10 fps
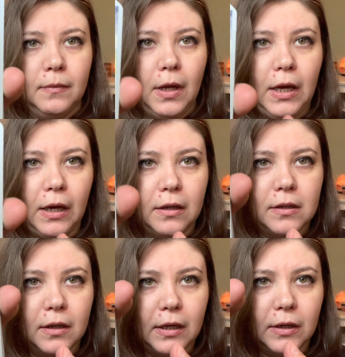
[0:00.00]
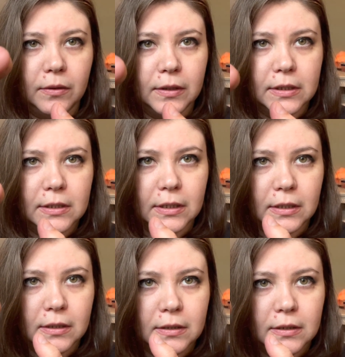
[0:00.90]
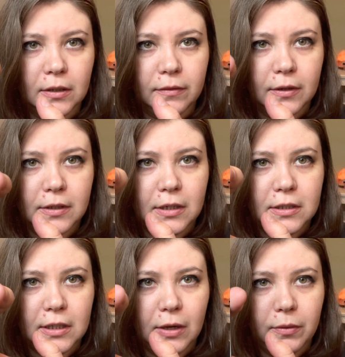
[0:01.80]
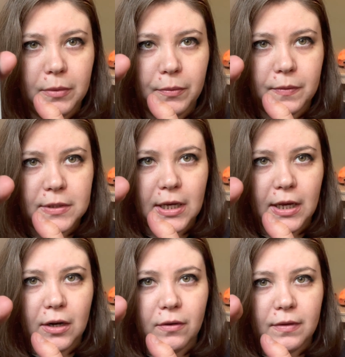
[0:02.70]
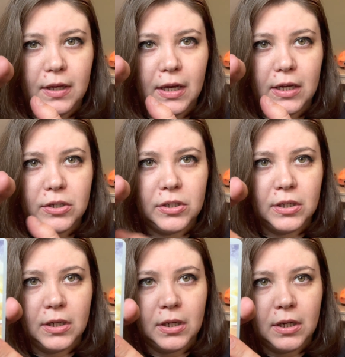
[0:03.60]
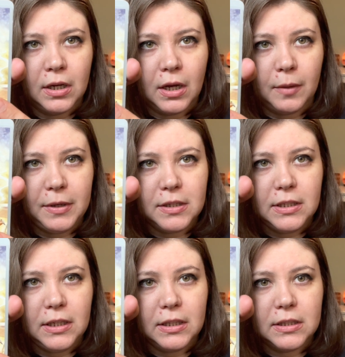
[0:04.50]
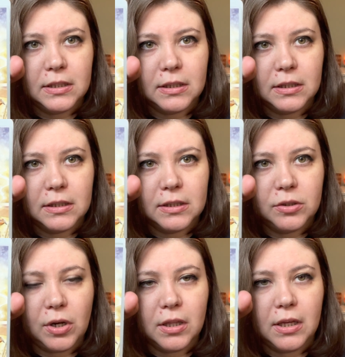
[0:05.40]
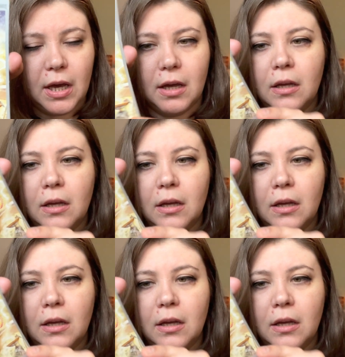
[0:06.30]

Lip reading: ink to gild this in silver, because I just think that would be what would take it over the edge. But you see, this is the strength. Yeah.